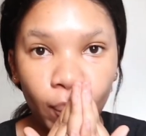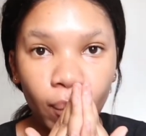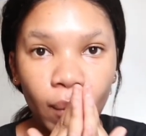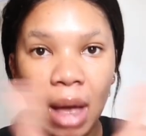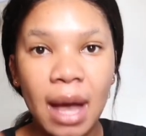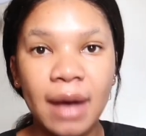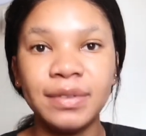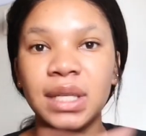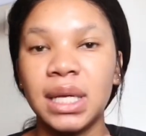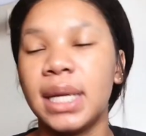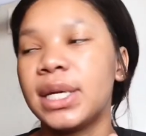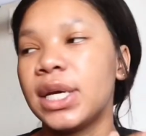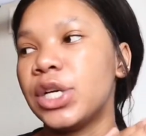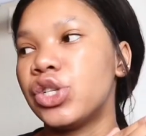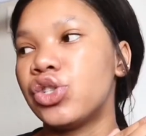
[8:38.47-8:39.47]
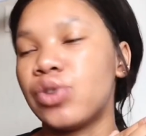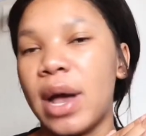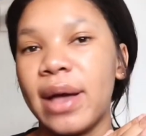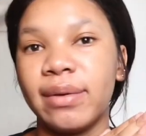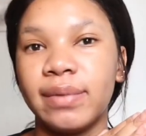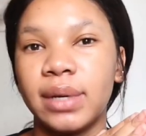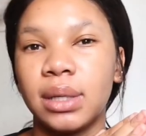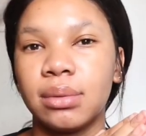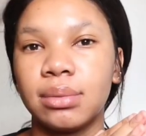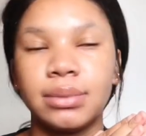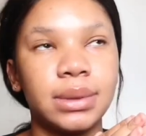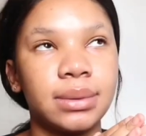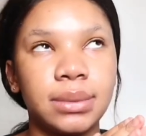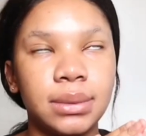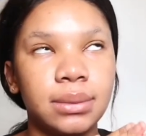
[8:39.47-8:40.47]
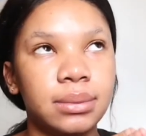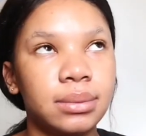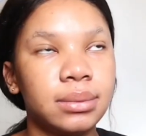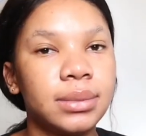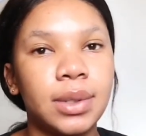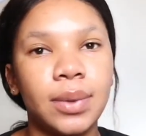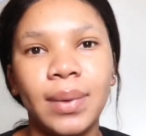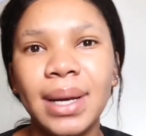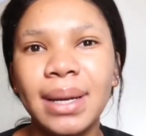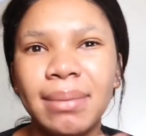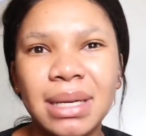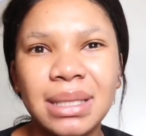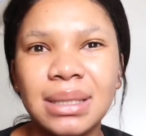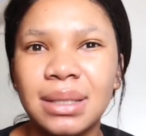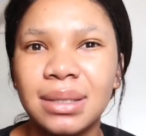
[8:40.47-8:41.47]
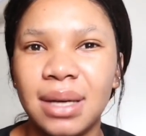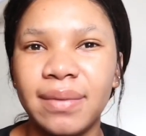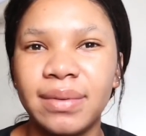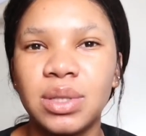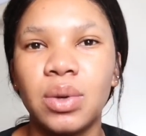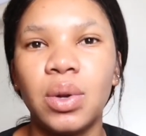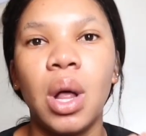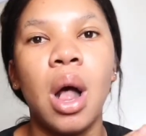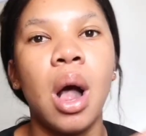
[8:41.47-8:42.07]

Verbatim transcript: after the driving, why am I saying driving school?